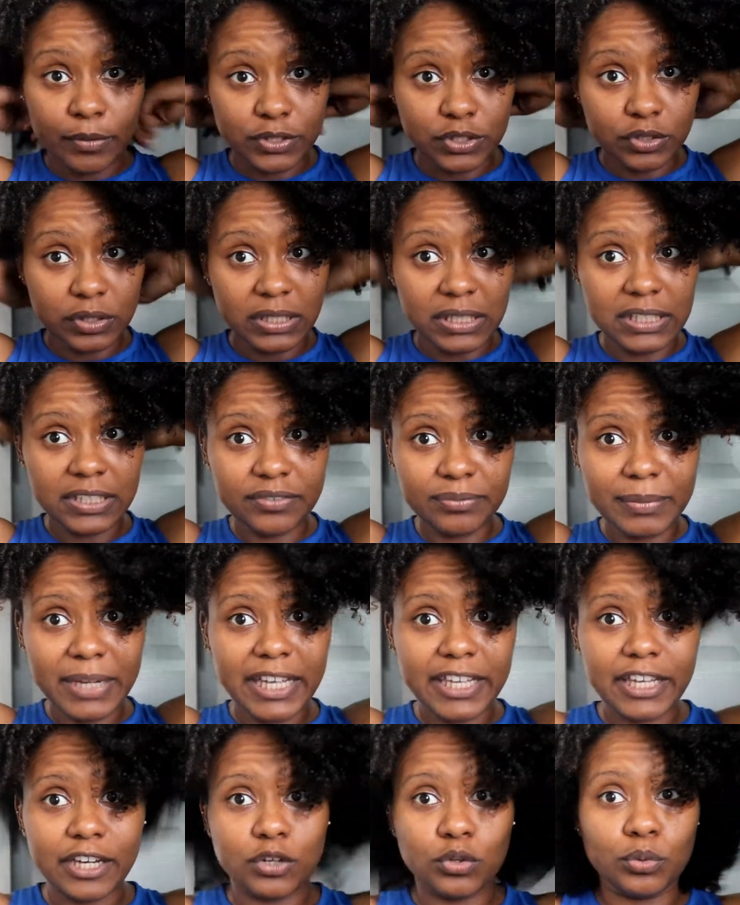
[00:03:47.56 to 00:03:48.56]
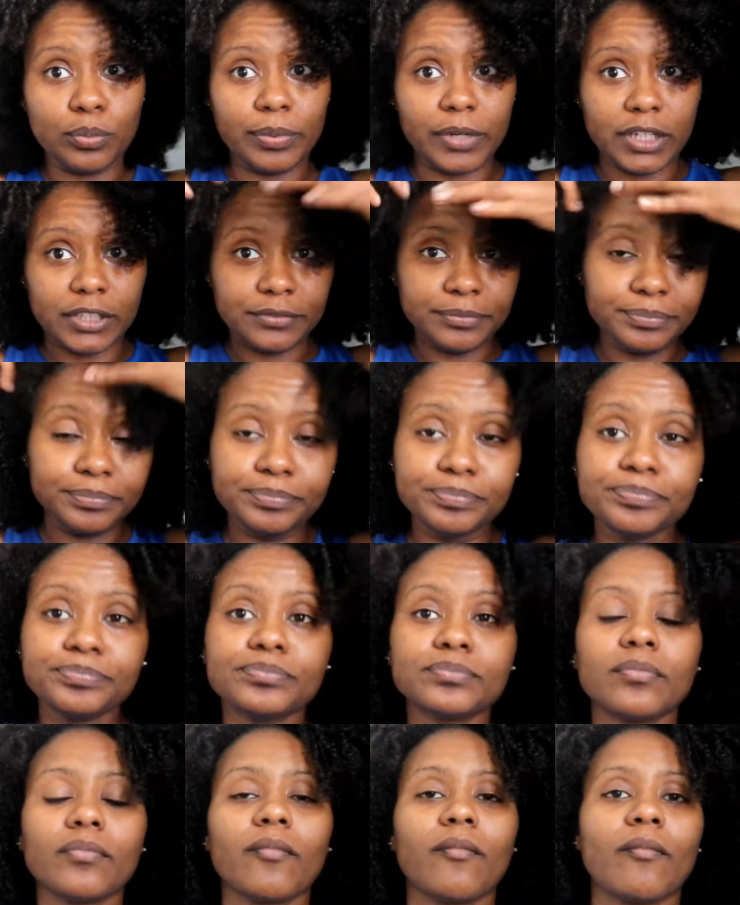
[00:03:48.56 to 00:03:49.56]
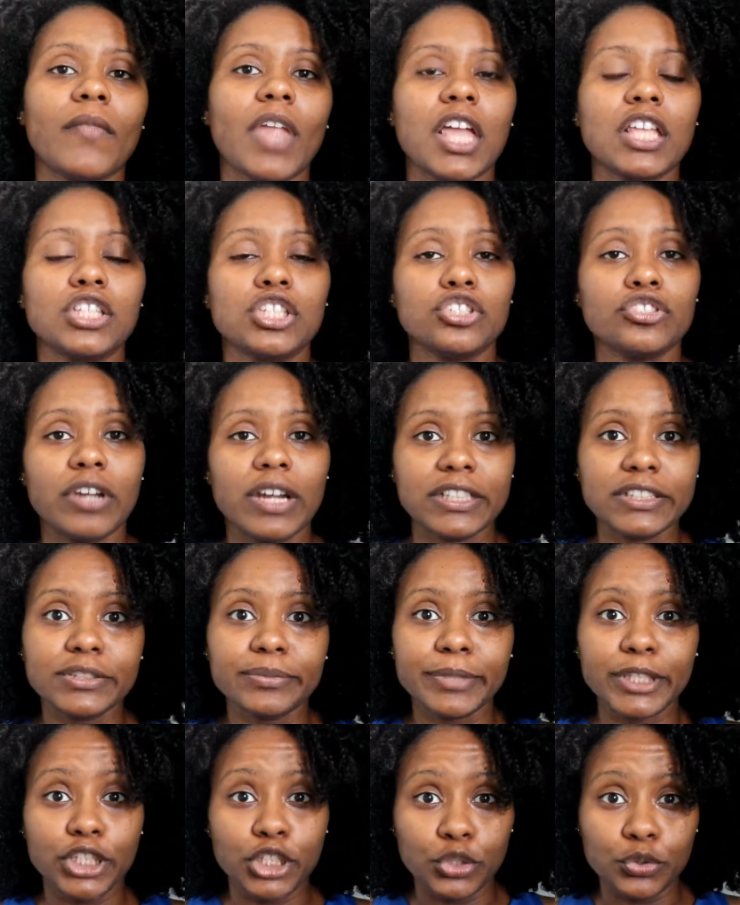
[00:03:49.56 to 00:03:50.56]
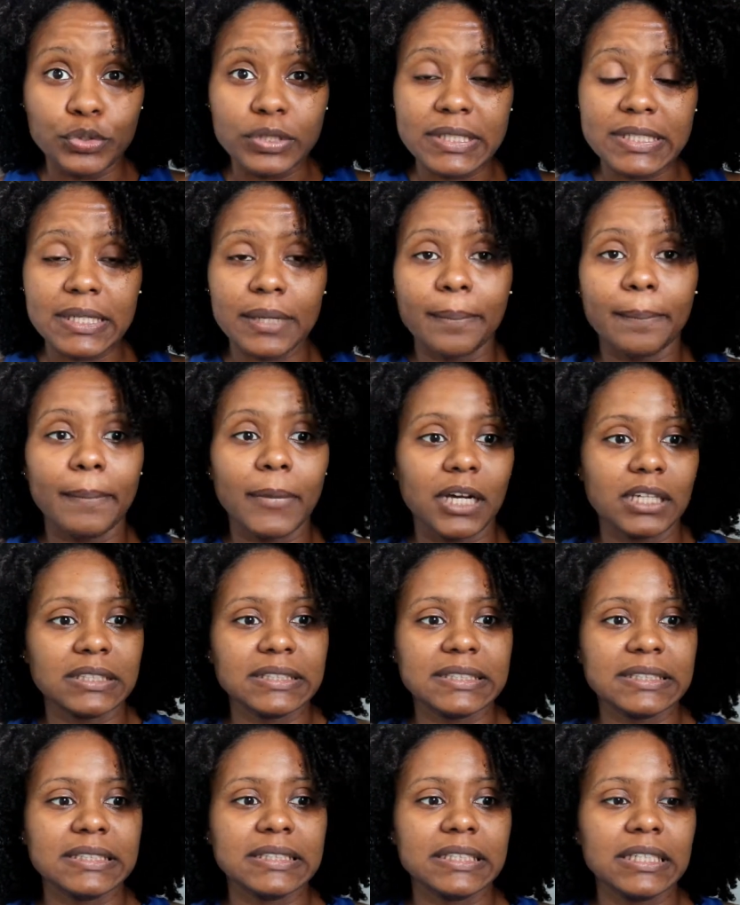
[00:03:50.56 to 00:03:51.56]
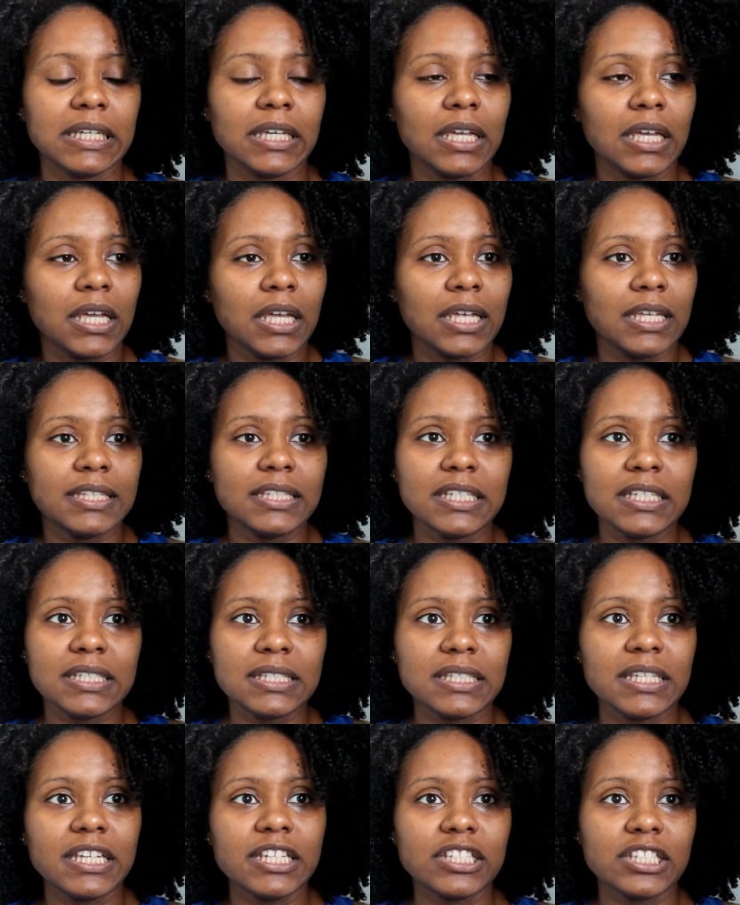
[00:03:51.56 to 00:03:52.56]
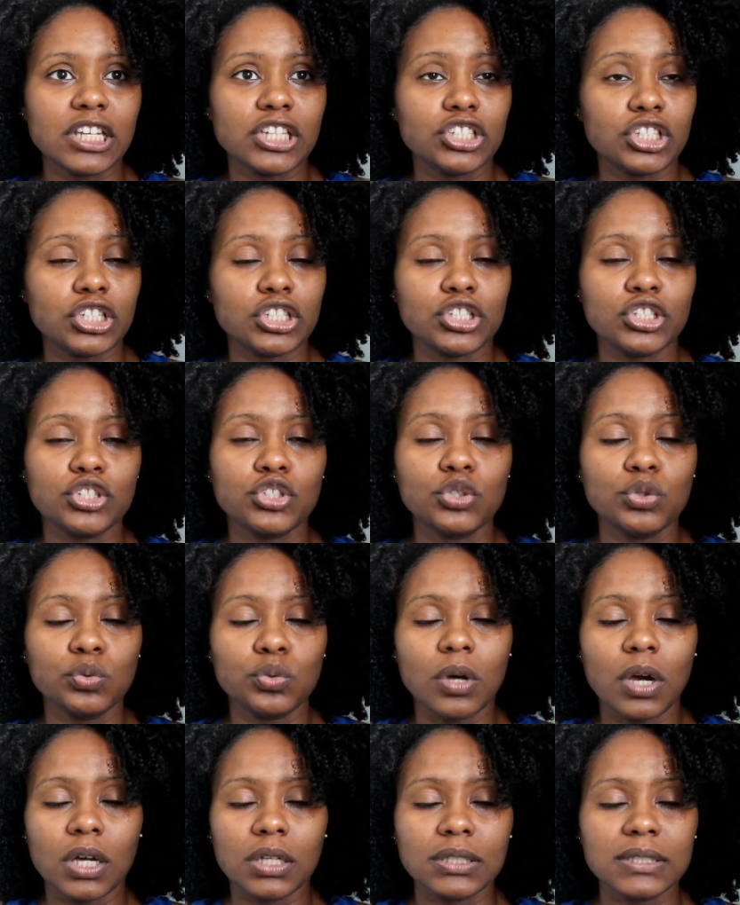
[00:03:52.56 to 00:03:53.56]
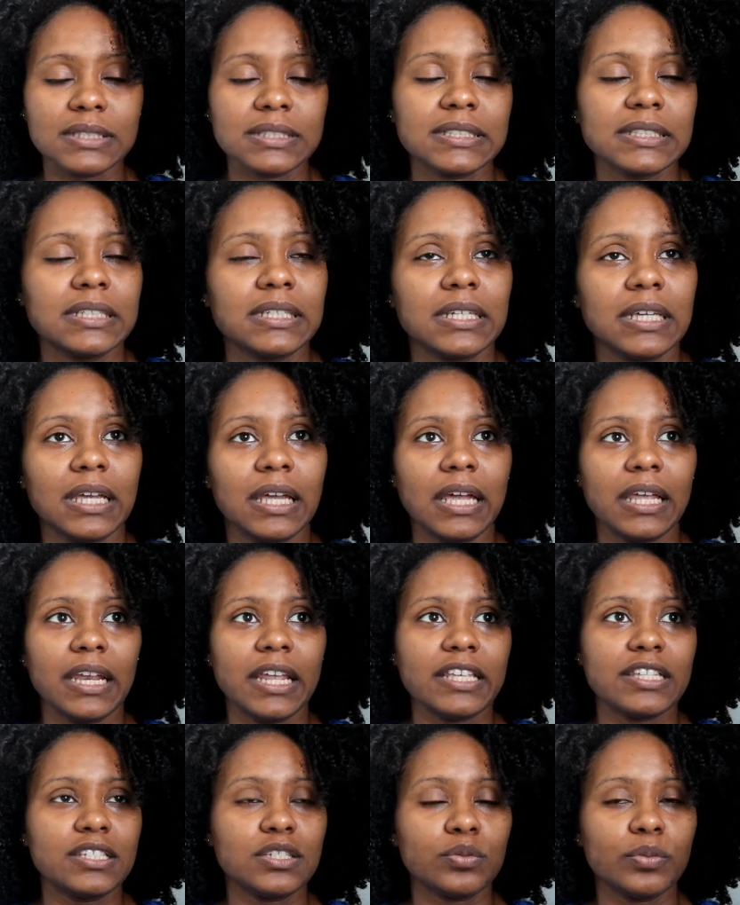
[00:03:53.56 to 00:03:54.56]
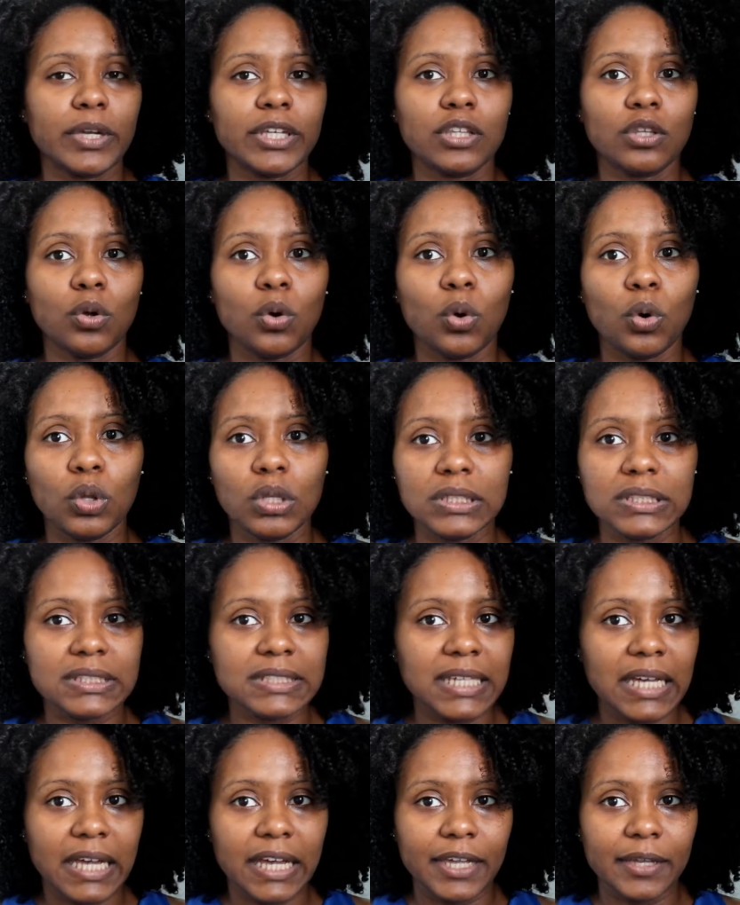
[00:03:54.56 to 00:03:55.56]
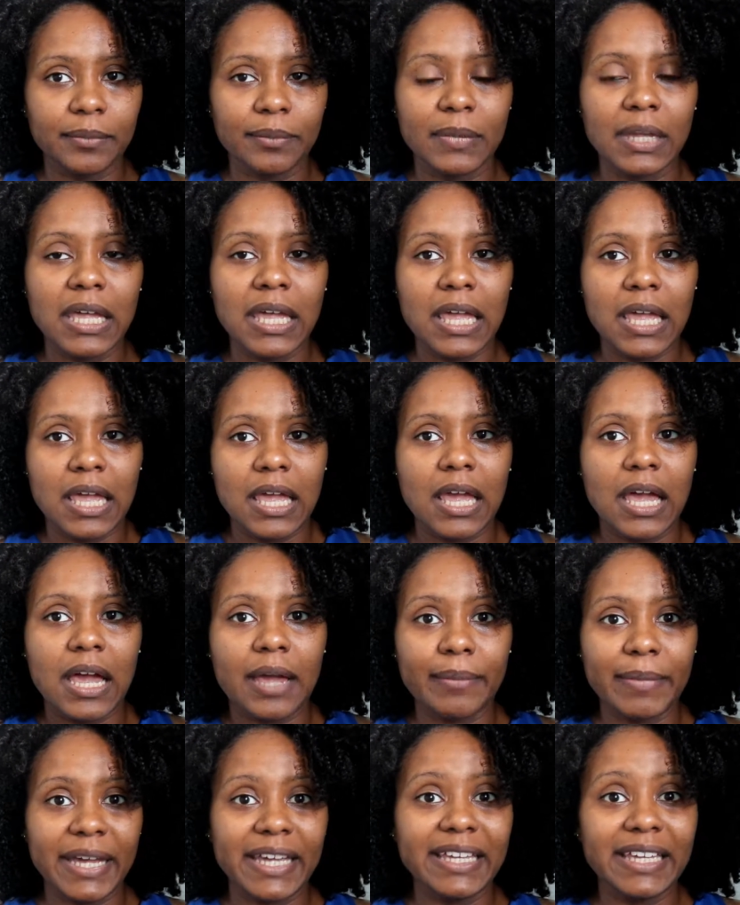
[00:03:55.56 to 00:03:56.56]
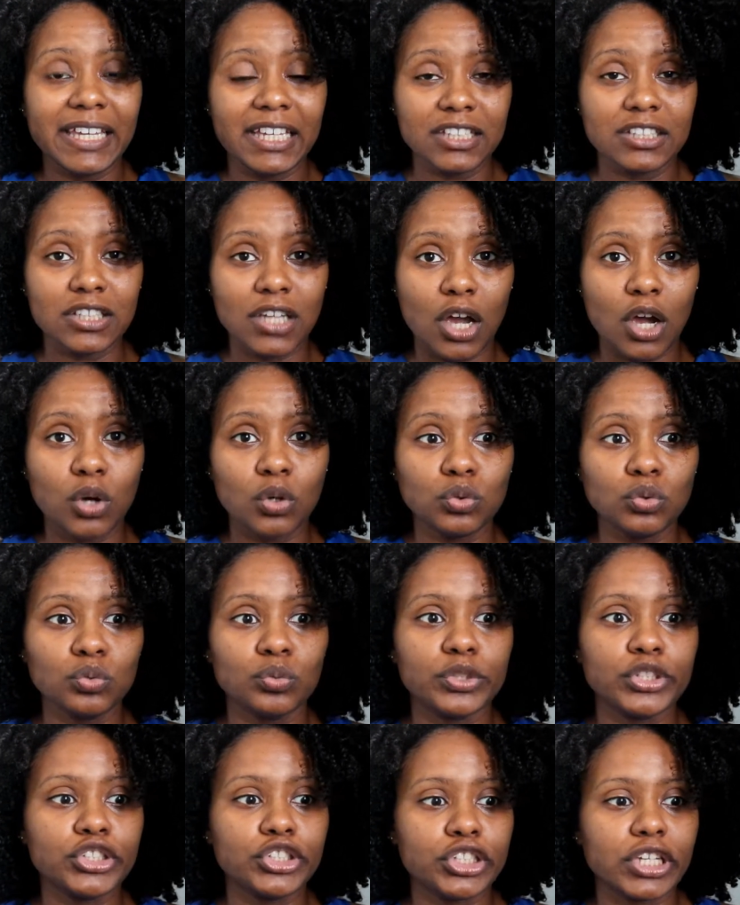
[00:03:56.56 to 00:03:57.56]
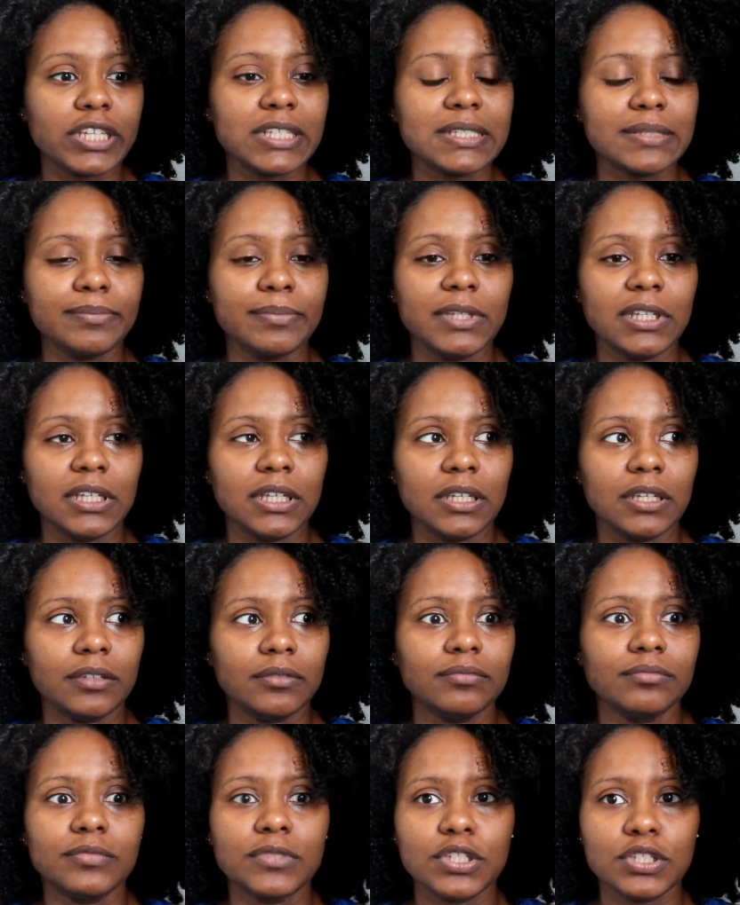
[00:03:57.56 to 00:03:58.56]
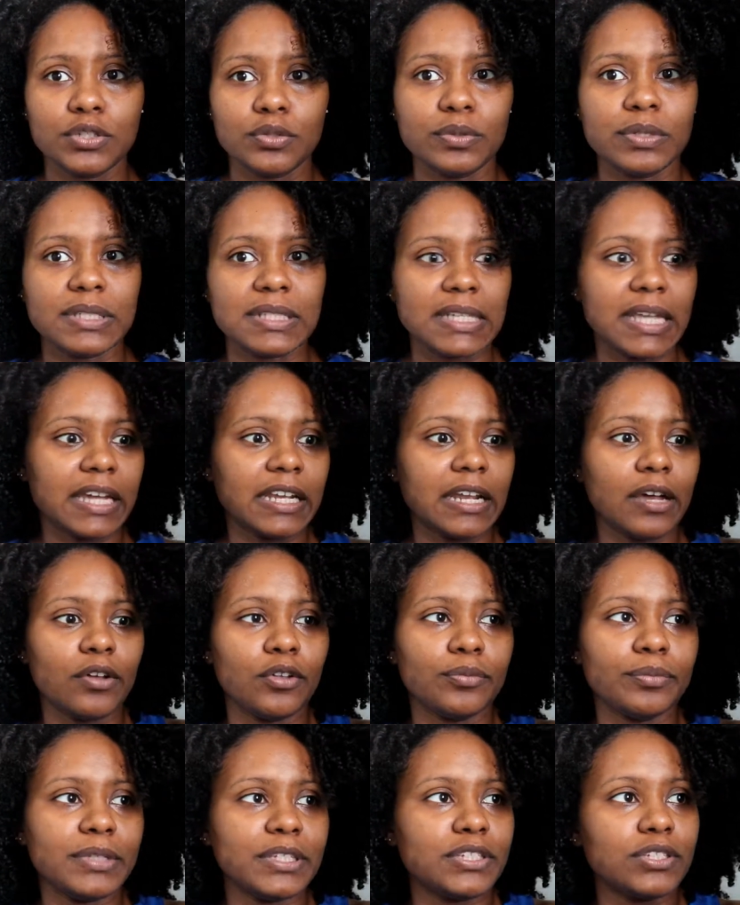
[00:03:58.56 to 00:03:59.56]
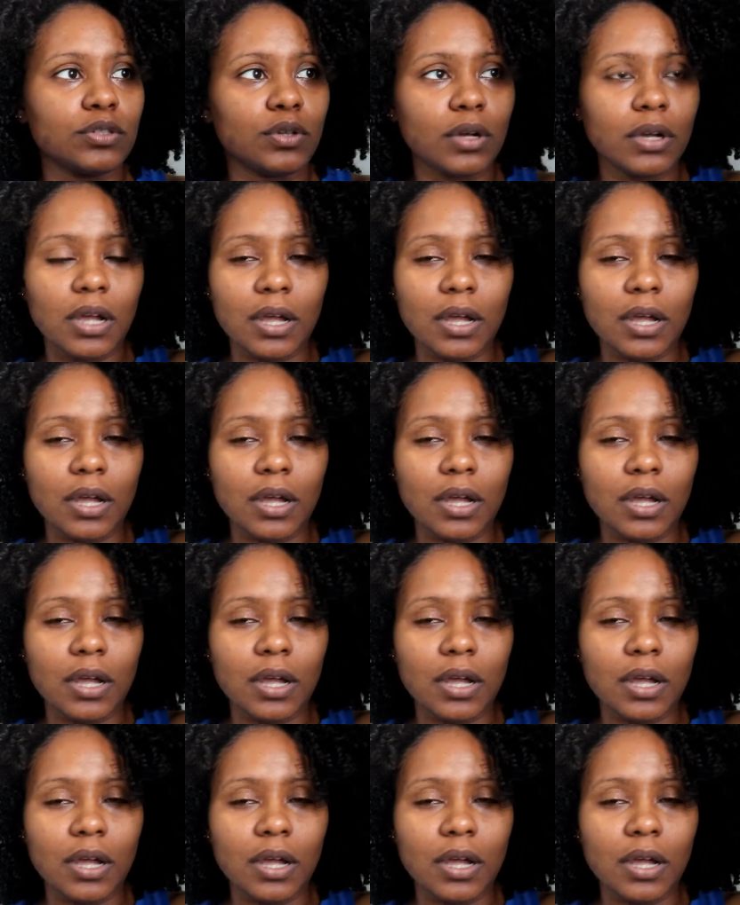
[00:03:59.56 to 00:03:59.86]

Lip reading: was going to leave my hair open to try to be cute, but these days are just too hot and I sweat all the time and my hair down would just be suicide. I would be so